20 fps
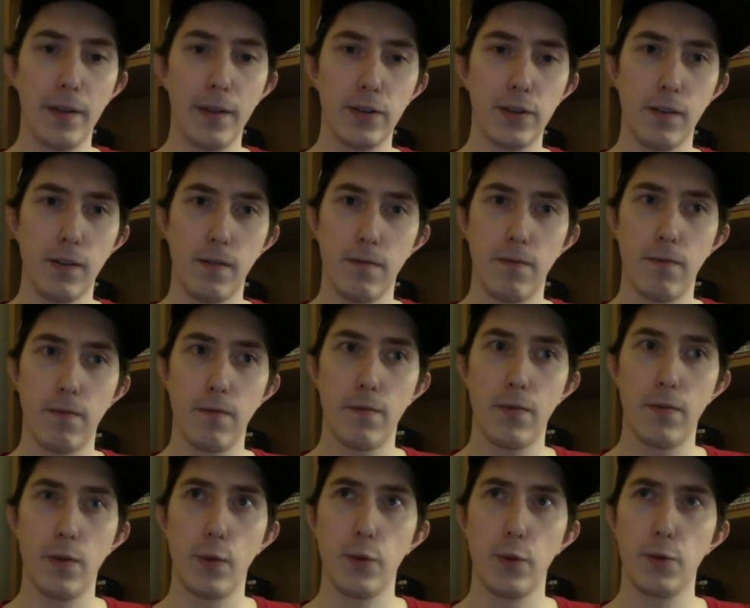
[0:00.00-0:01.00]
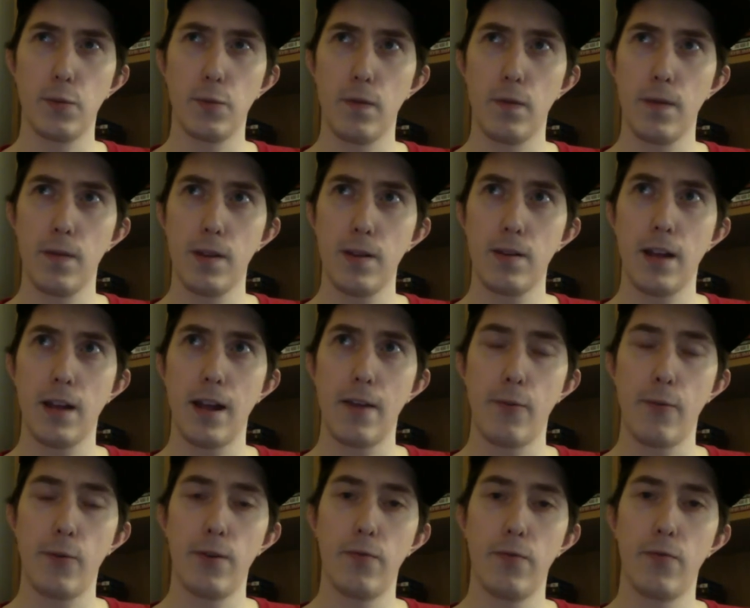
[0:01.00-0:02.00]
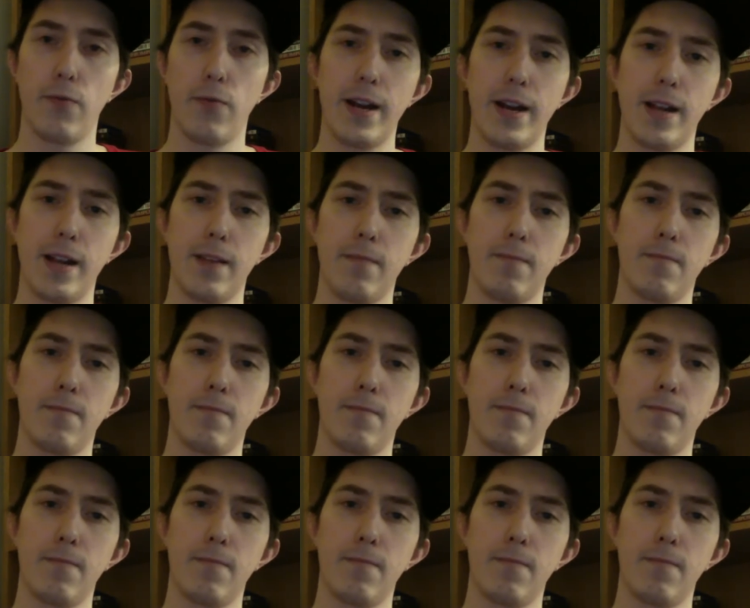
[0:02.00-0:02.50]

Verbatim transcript: of those movies I would rank,